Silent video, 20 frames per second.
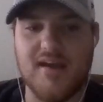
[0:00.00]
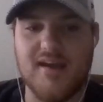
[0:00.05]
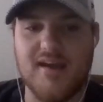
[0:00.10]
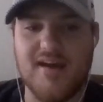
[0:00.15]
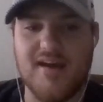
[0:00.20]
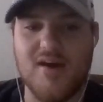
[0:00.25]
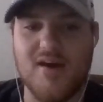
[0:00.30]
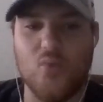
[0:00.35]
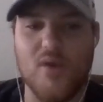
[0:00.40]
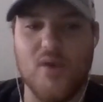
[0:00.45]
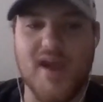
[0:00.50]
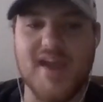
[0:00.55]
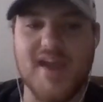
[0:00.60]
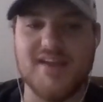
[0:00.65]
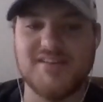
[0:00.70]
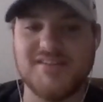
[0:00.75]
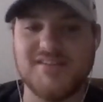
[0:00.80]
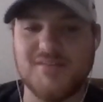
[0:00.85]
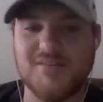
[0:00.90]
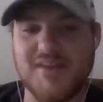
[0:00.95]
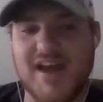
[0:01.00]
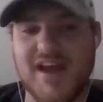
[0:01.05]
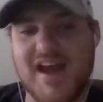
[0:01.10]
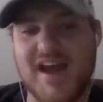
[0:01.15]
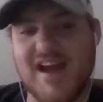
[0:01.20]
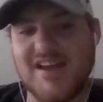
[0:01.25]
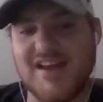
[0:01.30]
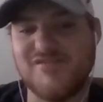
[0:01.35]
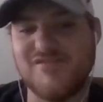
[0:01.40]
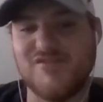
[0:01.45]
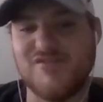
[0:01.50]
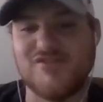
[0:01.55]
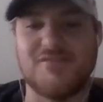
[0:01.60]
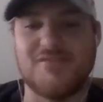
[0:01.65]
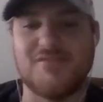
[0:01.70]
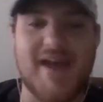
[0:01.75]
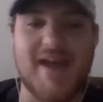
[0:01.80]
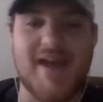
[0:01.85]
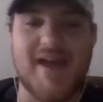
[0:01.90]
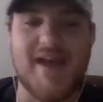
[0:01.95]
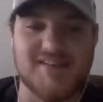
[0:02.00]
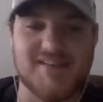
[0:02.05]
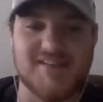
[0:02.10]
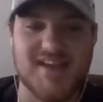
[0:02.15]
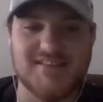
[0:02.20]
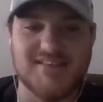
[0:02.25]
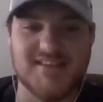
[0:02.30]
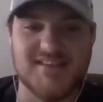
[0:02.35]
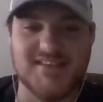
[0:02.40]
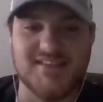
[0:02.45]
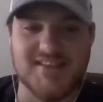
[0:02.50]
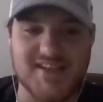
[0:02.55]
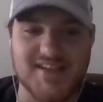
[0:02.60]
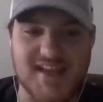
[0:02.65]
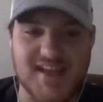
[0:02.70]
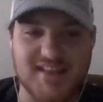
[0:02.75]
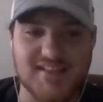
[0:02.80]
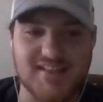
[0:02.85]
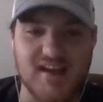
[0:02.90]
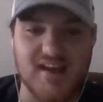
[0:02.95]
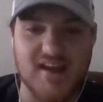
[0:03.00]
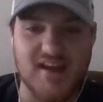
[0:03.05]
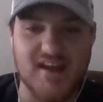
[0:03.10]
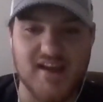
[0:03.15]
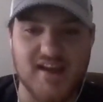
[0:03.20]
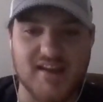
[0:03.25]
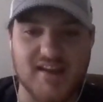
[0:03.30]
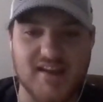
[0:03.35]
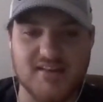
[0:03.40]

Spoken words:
away some guys for some assets at the deadline